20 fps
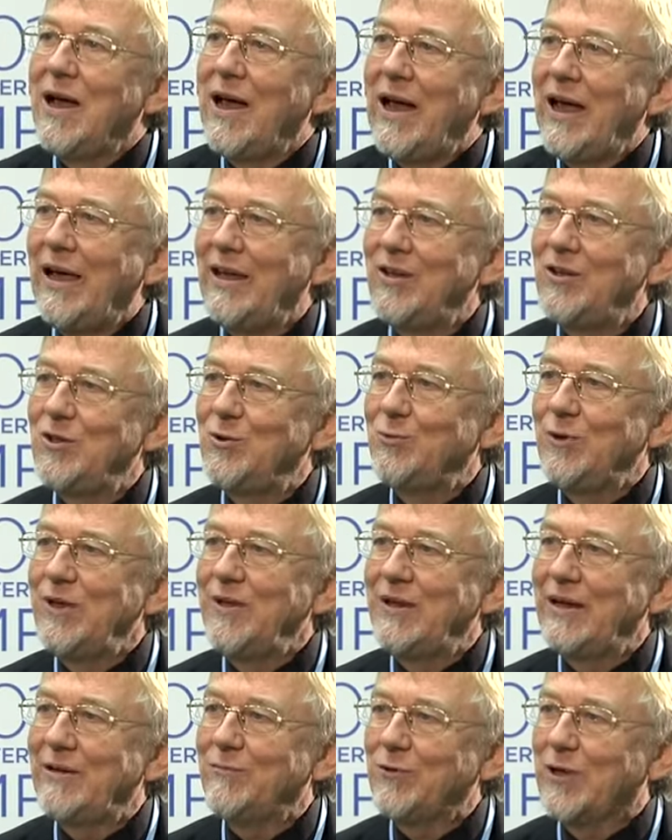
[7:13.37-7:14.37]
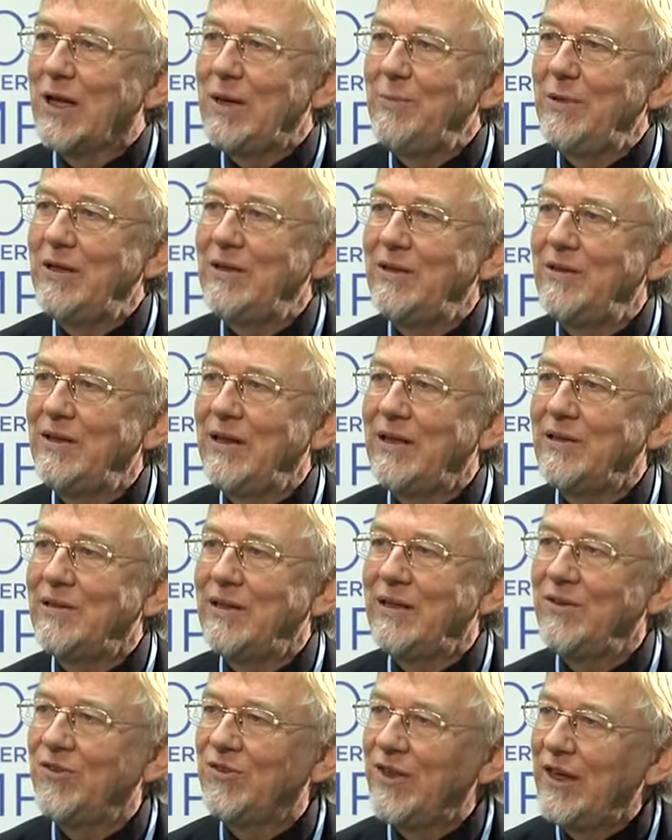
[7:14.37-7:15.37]
And we then have to come in
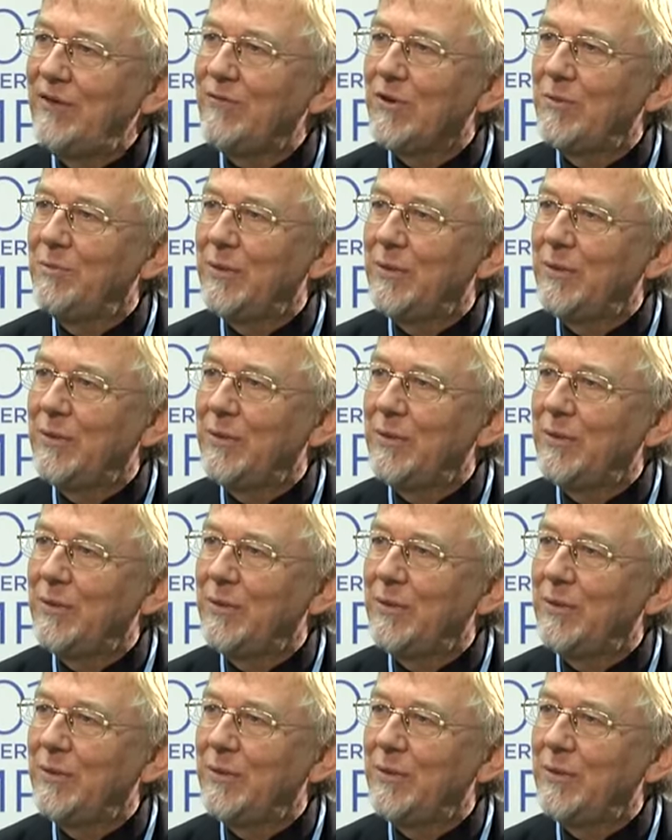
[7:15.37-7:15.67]
and save them.